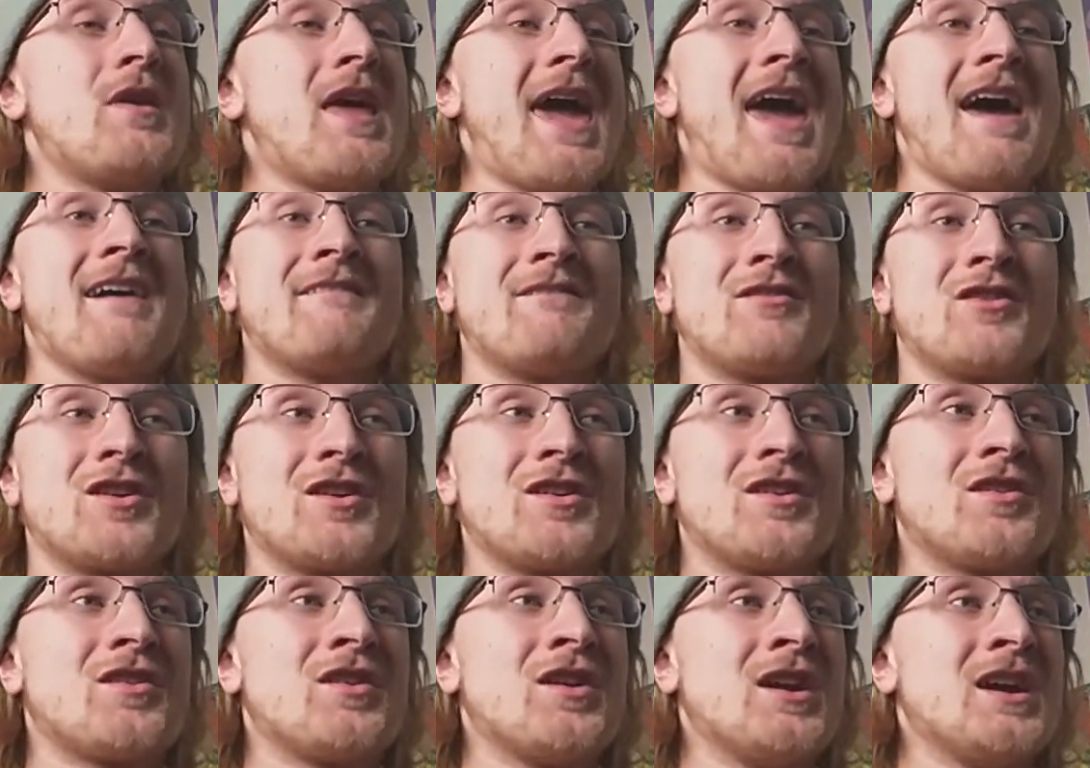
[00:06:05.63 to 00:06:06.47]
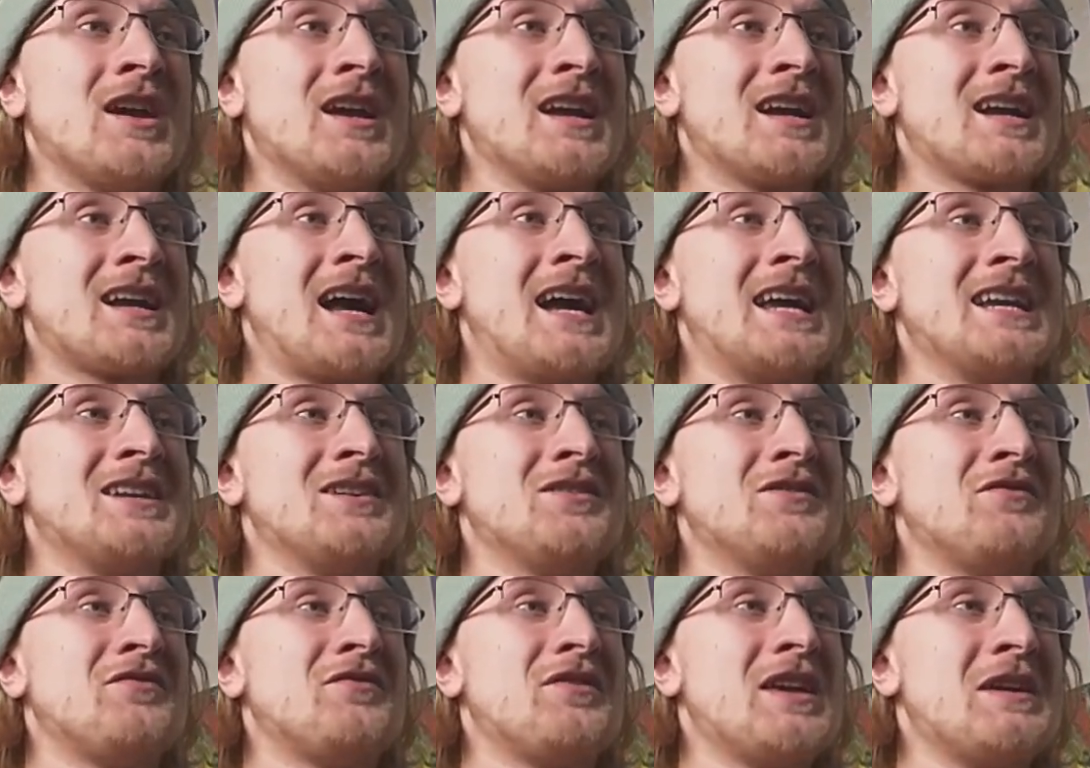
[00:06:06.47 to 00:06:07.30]
ever kind
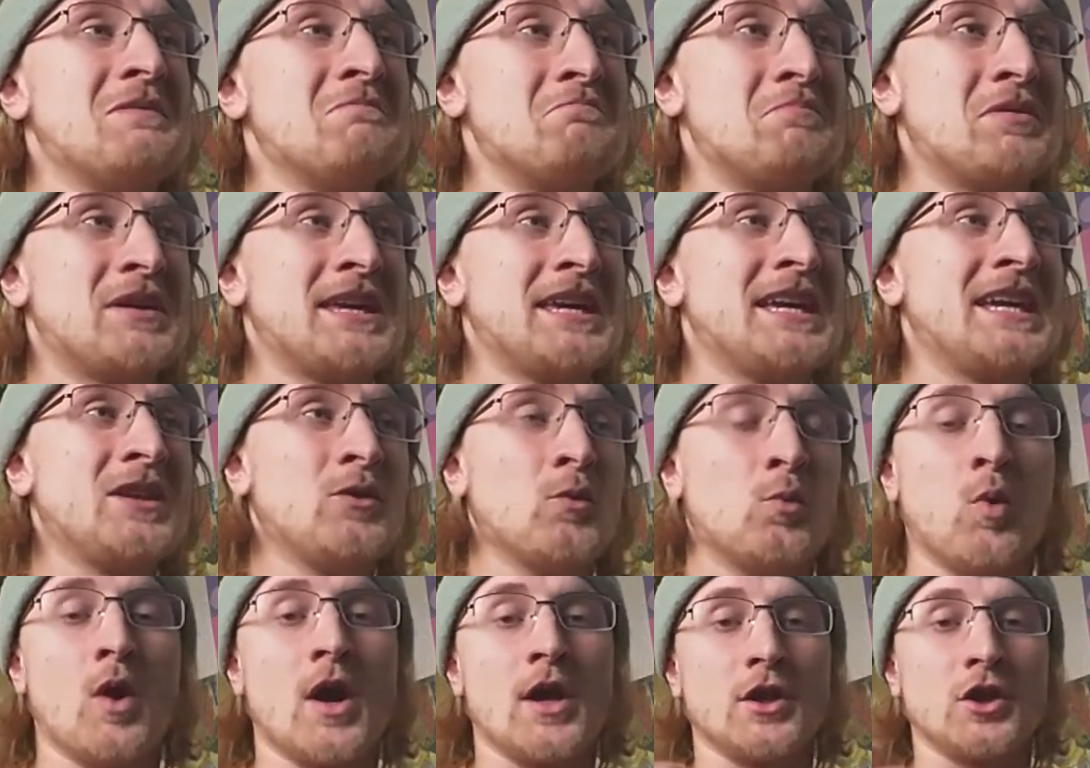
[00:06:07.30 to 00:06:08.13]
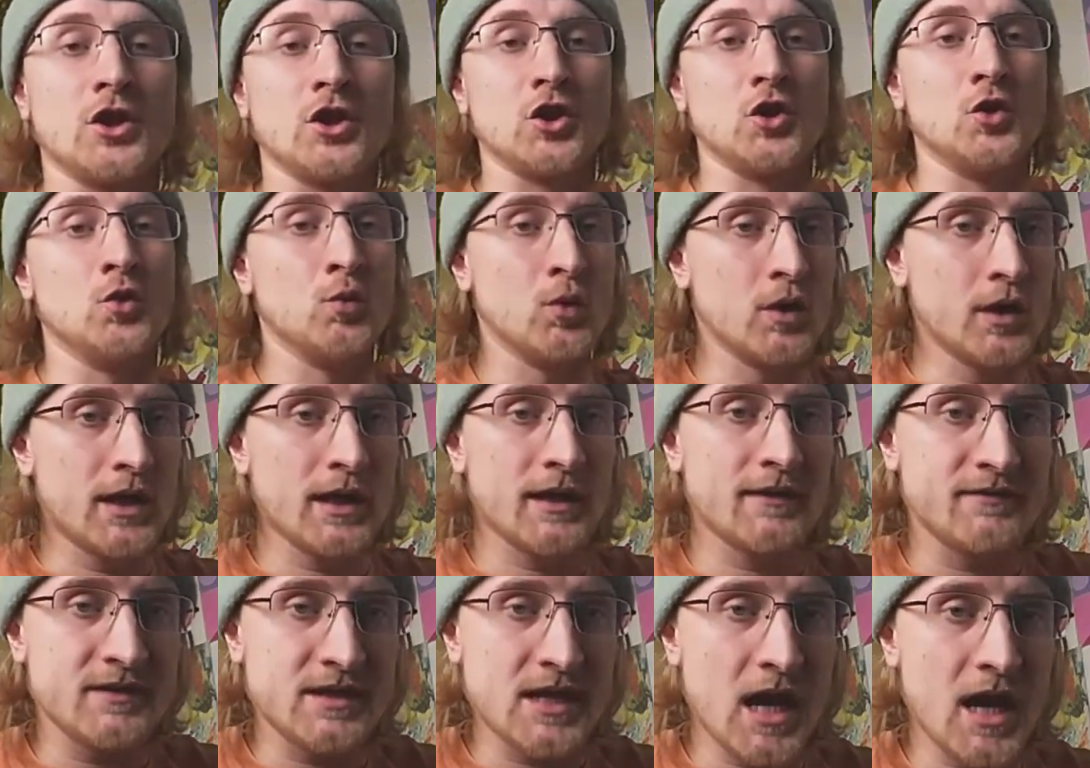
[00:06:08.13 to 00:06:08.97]
of impede what you would
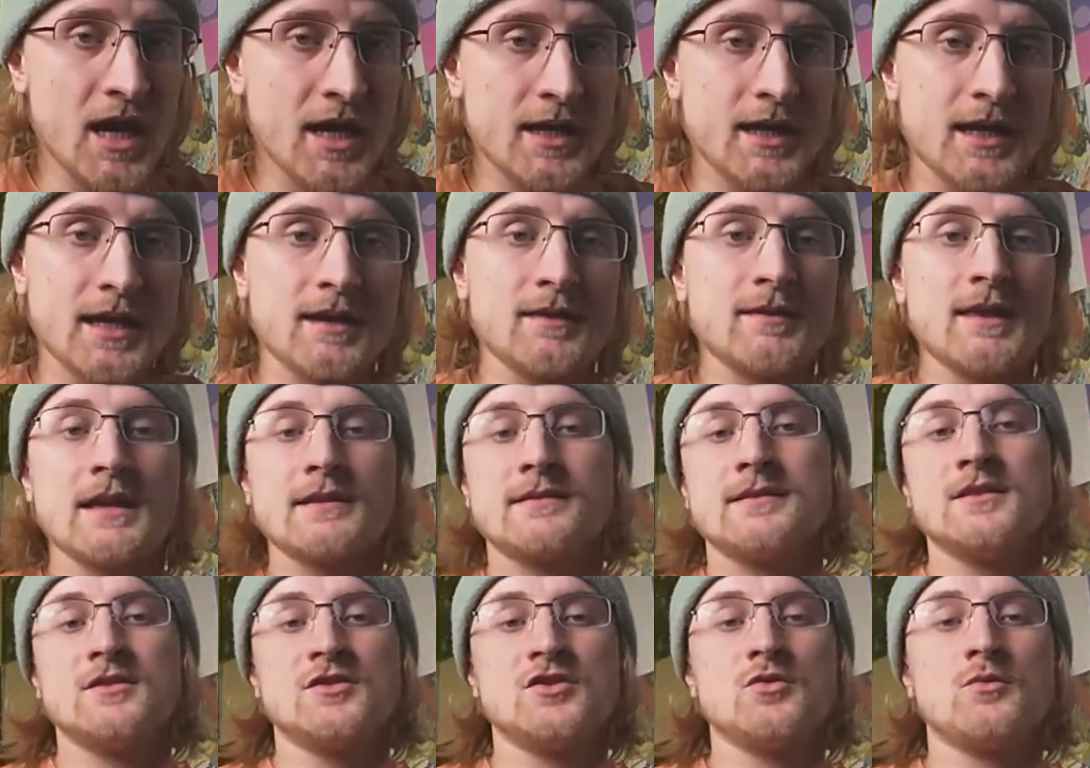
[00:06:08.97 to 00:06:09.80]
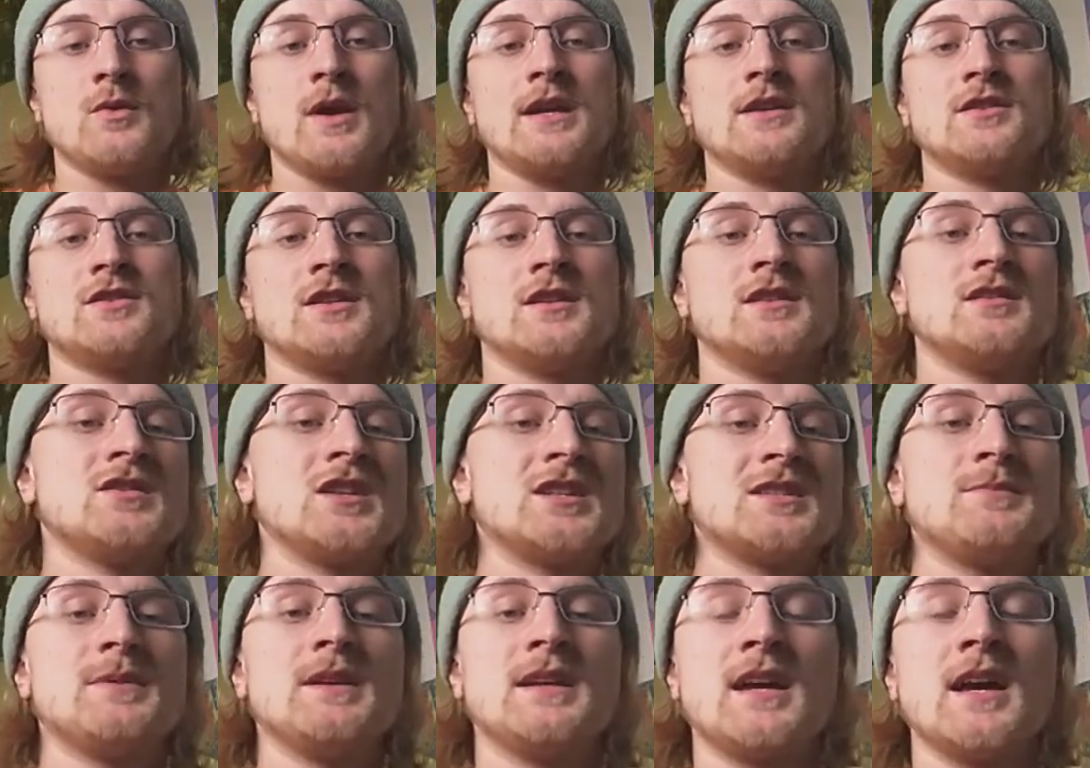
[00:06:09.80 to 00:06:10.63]
have done in that situation,
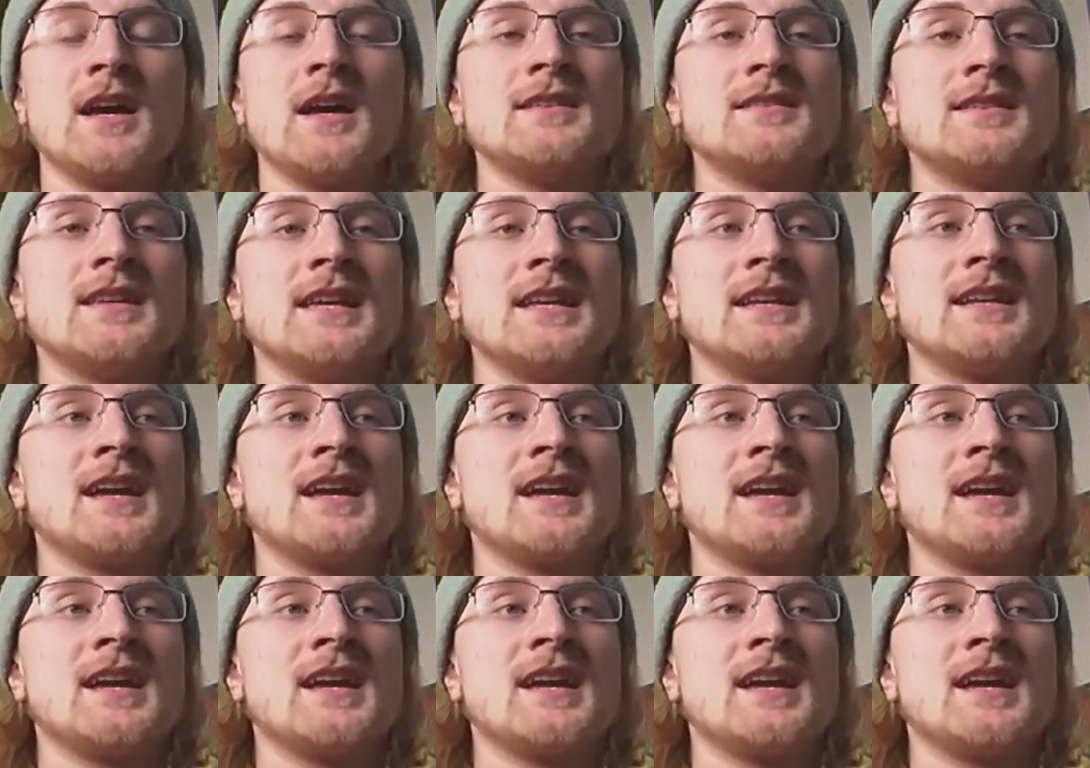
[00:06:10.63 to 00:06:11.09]
just because